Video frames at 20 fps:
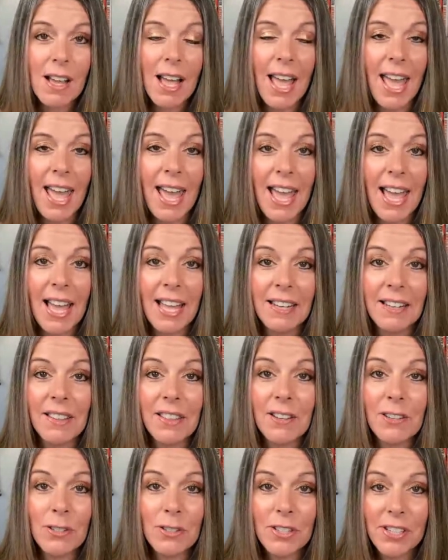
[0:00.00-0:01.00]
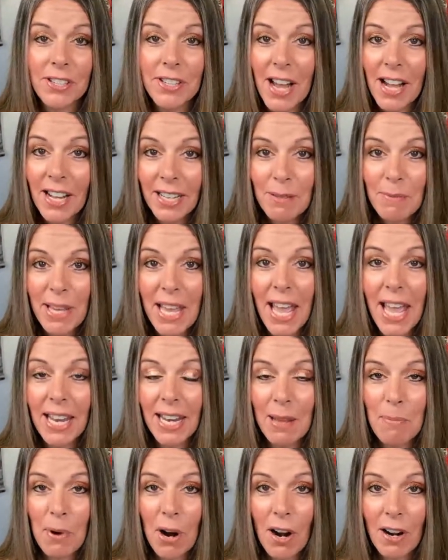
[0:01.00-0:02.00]
And there's not going to be
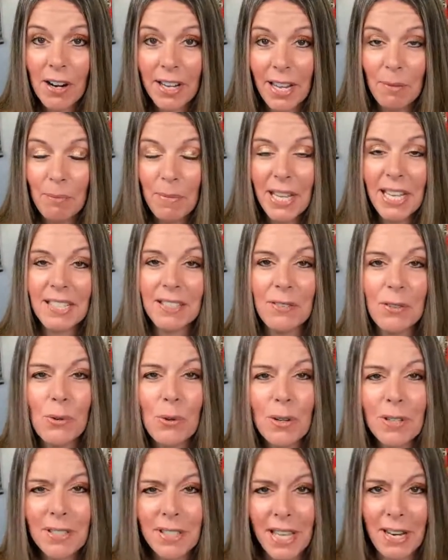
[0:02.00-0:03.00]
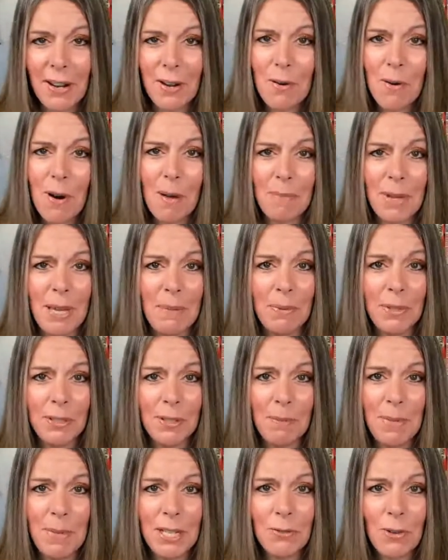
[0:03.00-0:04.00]
any parking because, of course, they don't want people
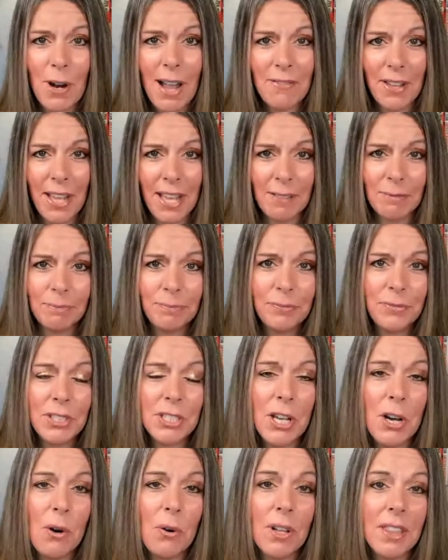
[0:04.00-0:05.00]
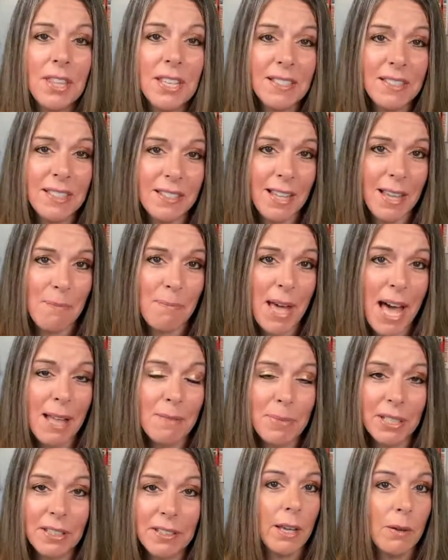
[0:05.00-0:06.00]
to be driving. So this is a
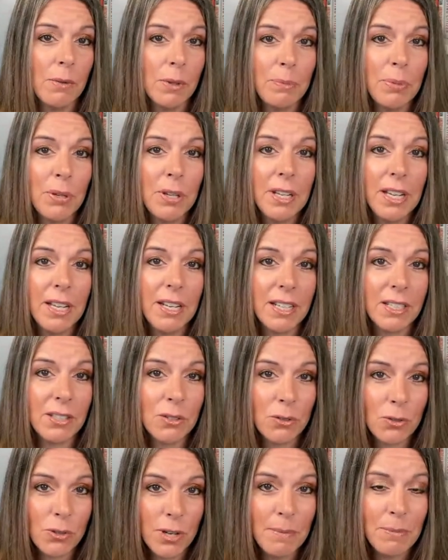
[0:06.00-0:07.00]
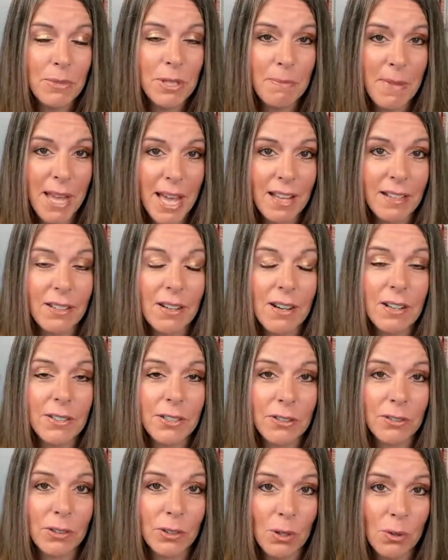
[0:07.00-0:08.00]
bad bill. It would put an extreme demand
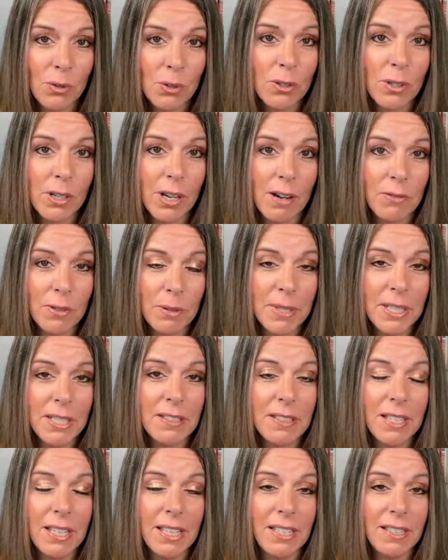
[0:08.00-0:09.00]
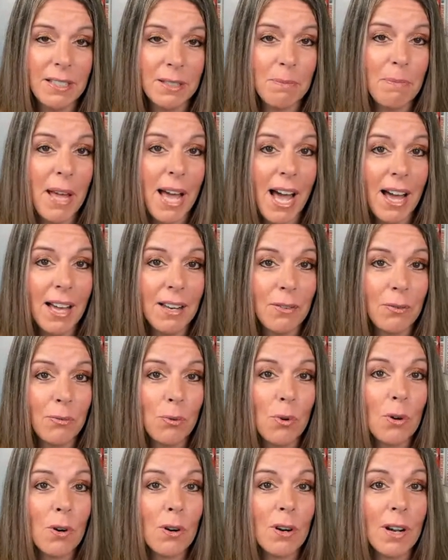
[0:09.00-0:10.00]
on your local government. It is bad
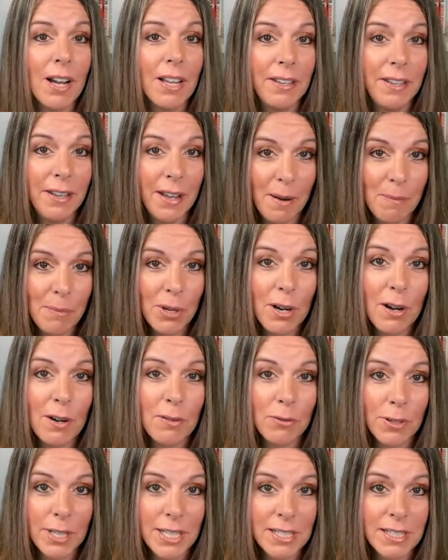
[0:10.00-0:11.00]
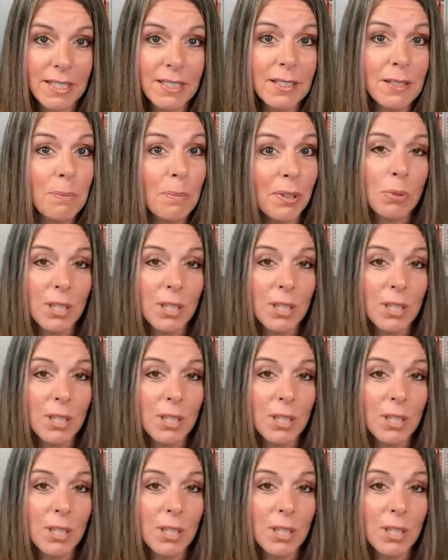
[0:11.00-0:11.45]
for a number of reasons.